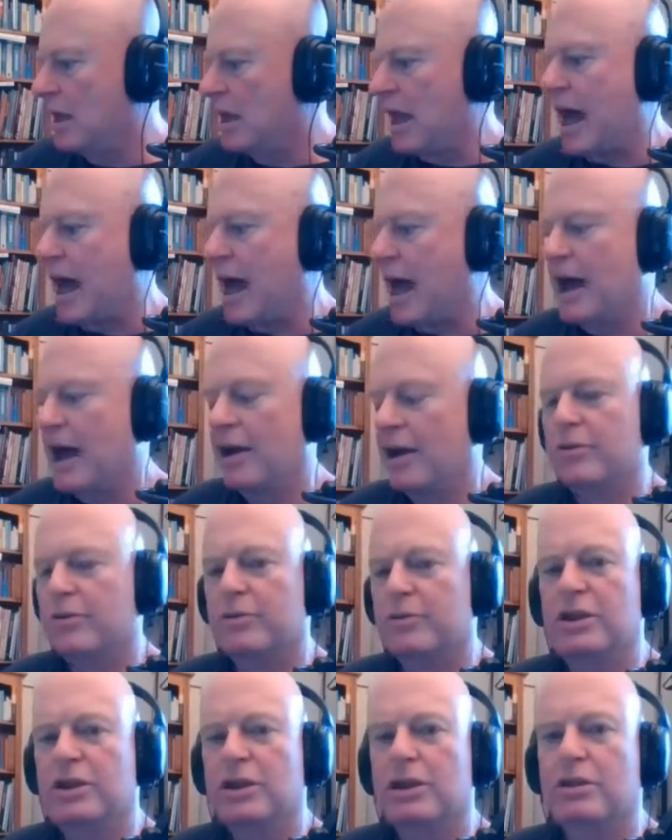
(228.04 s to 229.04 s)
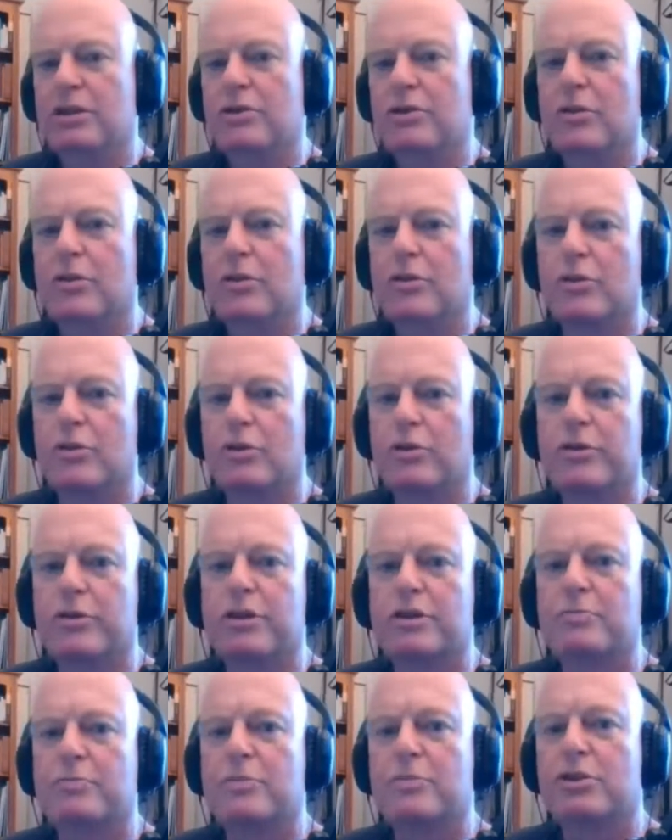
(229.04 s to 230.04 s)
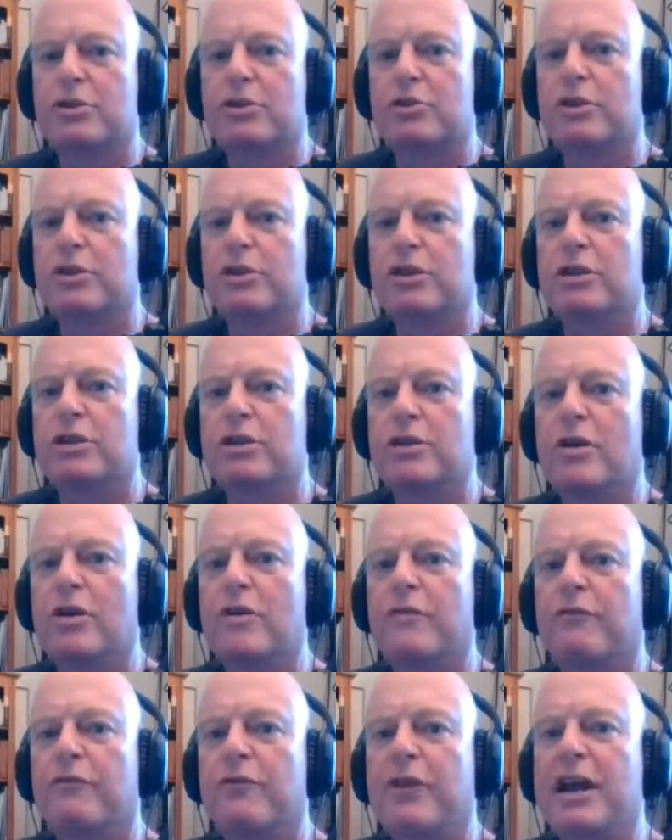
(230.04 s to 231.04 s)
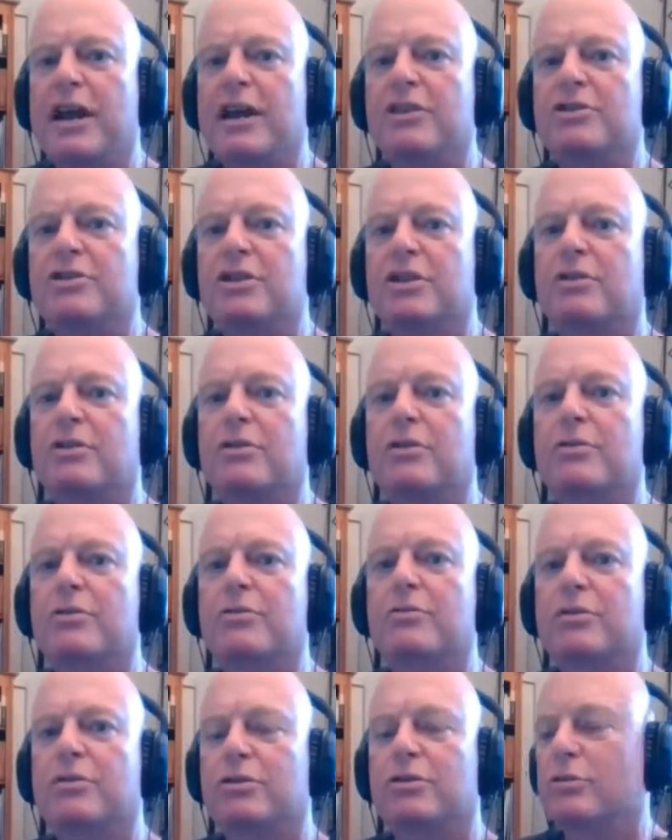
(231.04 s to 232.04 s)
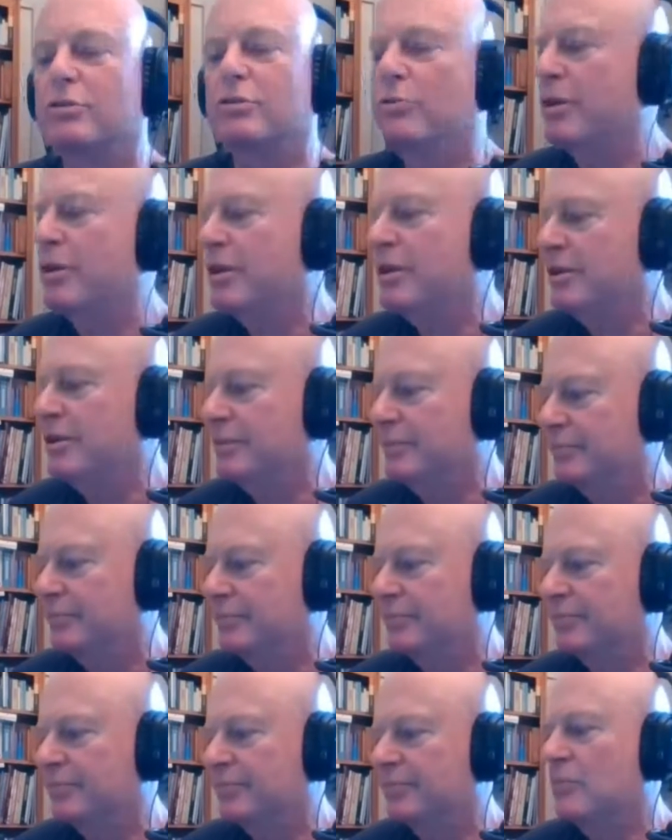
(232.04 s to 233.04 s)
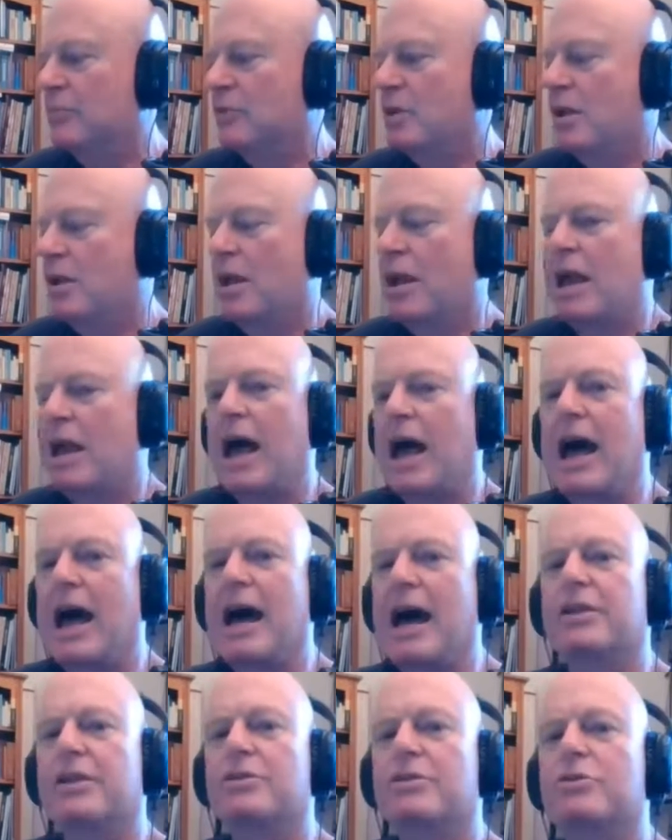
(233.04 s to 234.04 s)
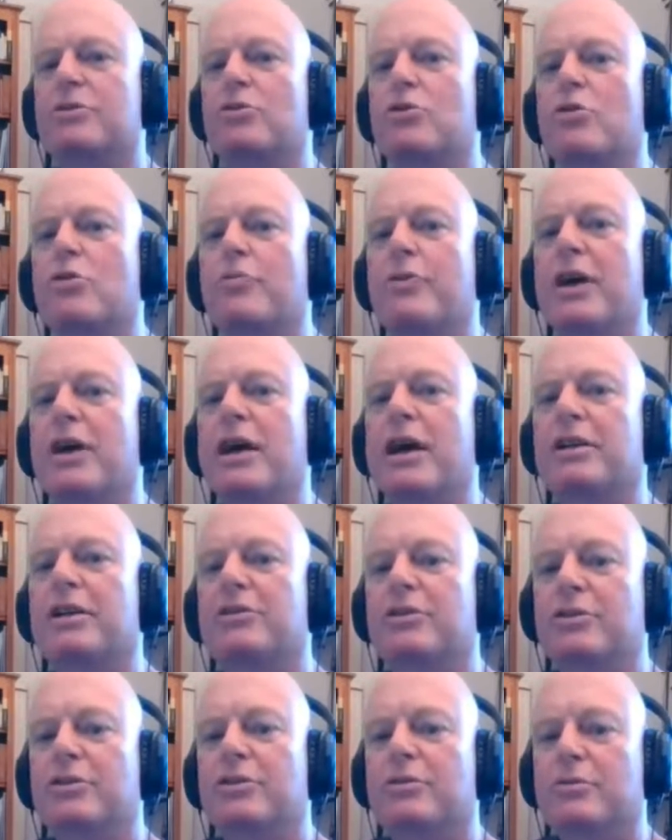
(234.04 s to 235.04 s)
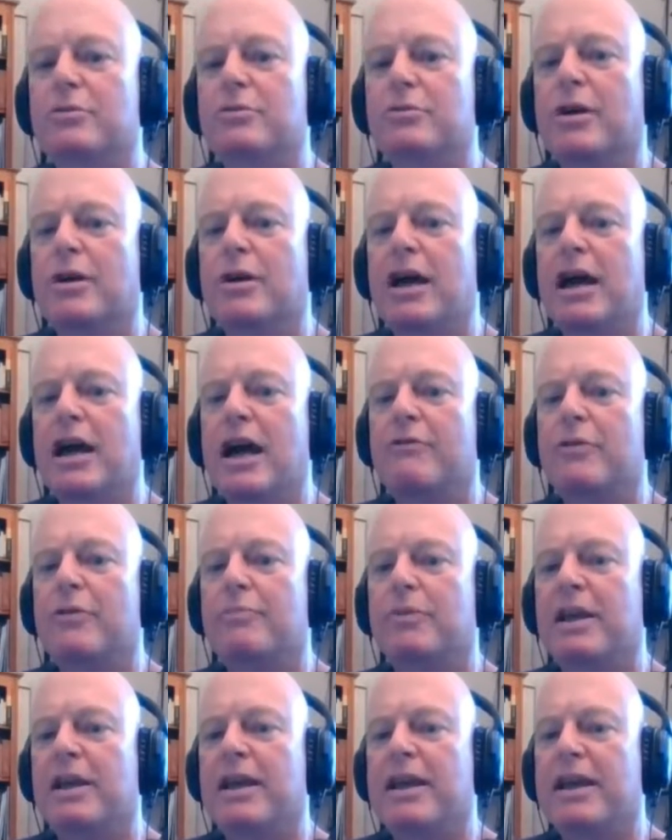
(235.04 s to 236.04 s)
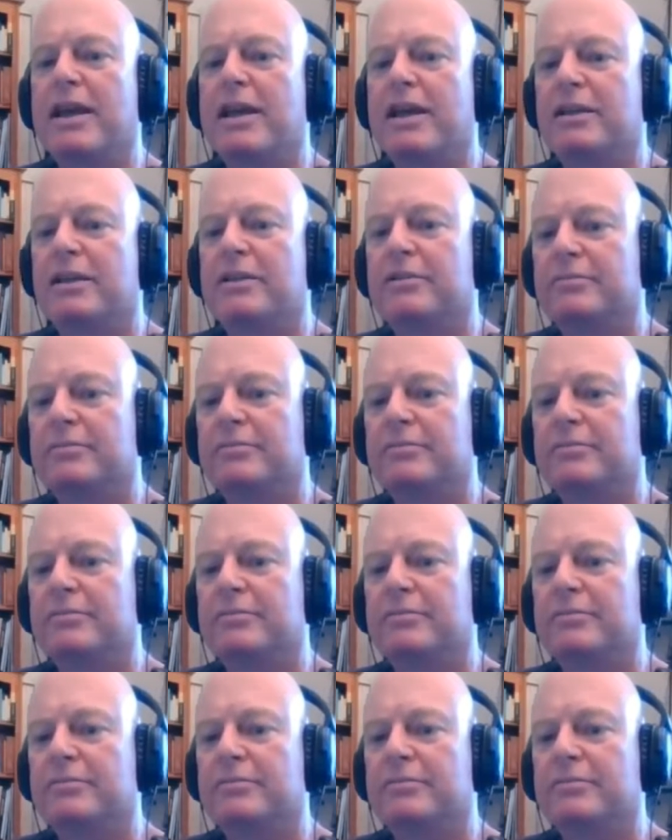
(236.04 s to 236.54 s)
I don't need no Christmas tree or fancy clothes to wear. I just hope that you have a plan.